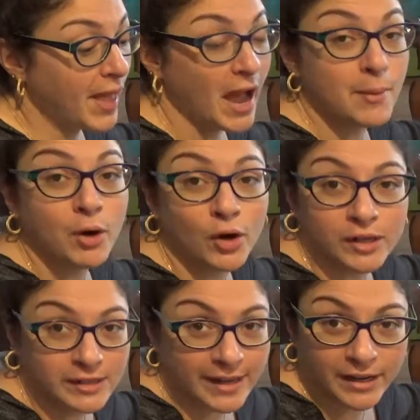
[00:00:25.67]
I'm
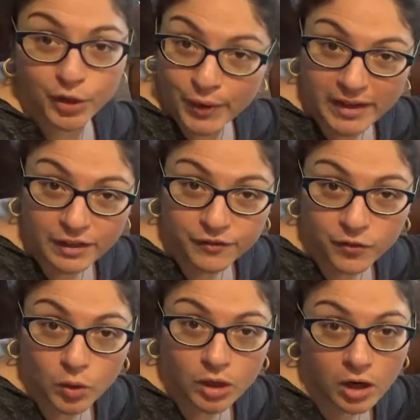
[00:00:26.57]
already getting ready
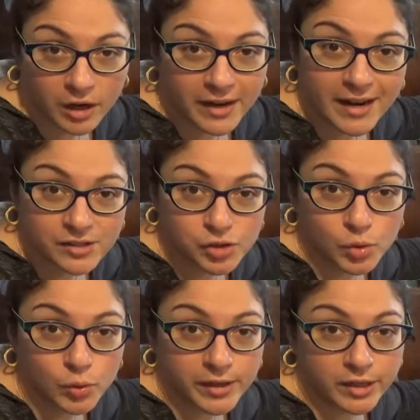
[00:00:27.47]
for our next
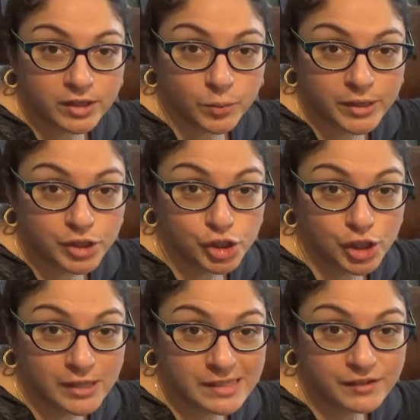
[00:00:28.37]
school year. We
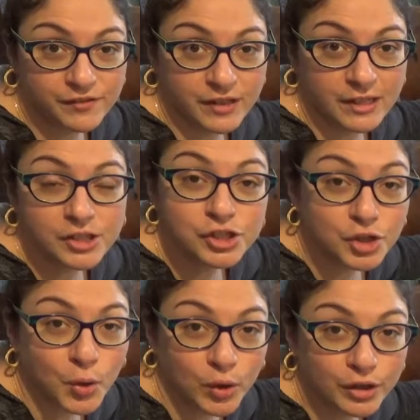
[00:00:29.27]
just finished
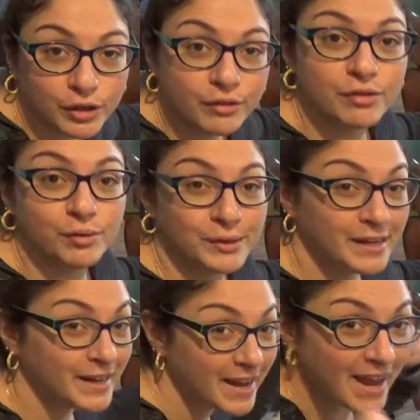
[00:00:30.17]
quarter
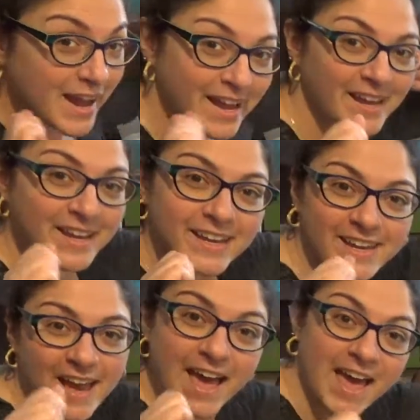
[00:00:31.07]
3.
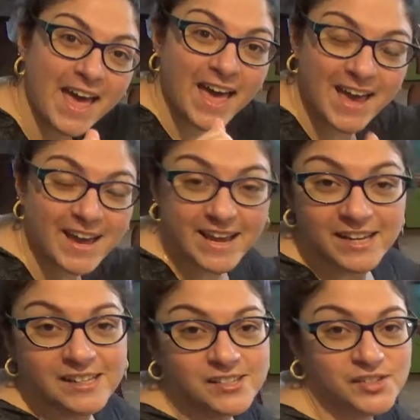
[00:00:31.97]
Yay!
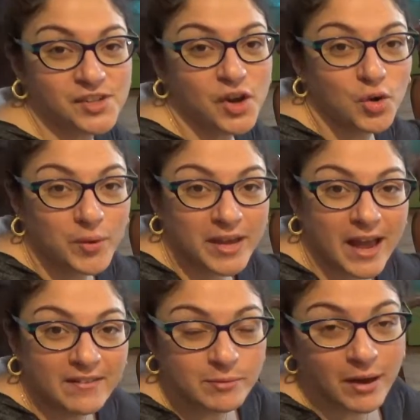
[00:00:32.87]
So we
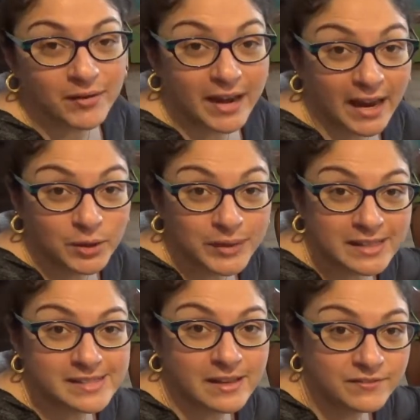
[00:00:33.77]
have about 9
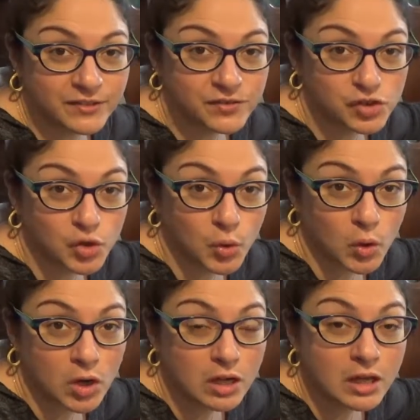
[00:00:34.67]
weeks left of
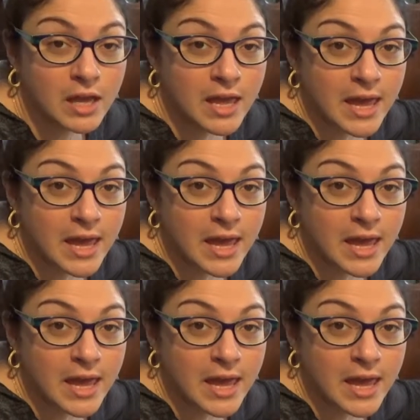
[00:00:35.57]
school,